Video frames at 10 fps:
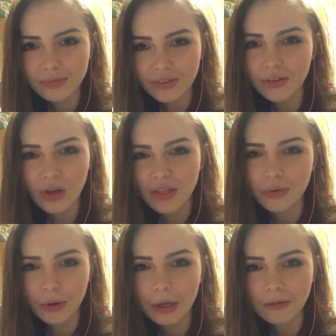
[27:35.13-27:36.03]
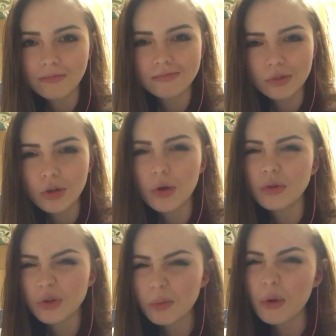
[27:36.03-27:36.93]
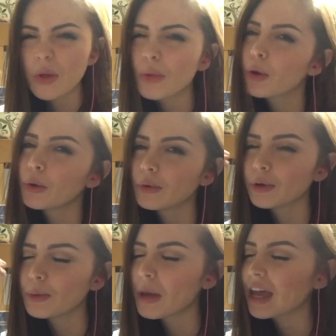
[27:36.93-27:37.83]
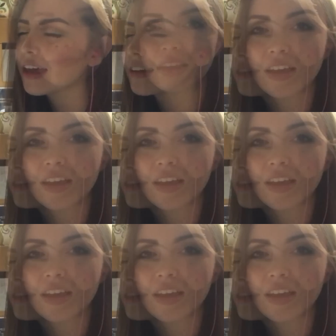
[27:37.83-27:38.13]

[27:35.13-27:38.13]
You'll get through it. You'll pull through. You'll make it.